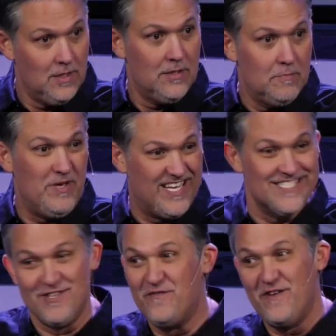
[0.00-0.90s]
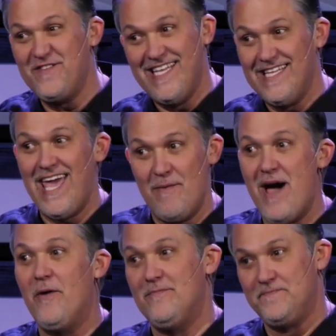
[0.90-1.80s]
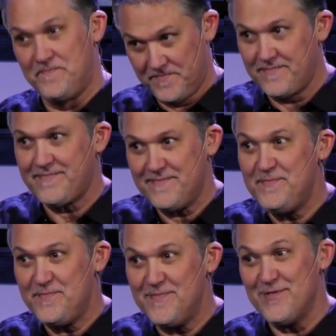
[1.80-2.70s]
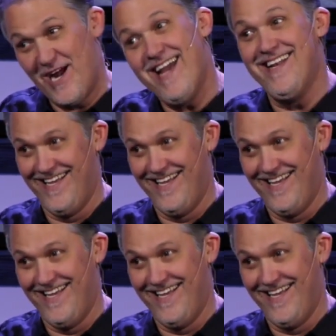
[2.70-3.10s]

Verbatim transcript: because the 15 came out right?